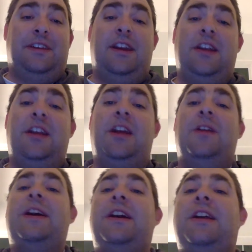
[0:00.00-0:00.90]
And
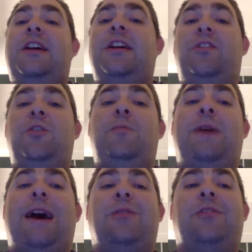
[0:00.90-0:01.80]
Arrieta hit 2
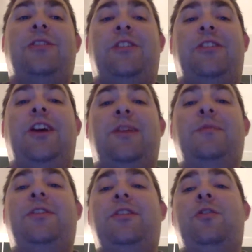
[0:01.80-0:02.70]
batters in this
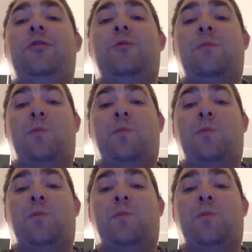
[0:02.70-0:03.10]
game, too.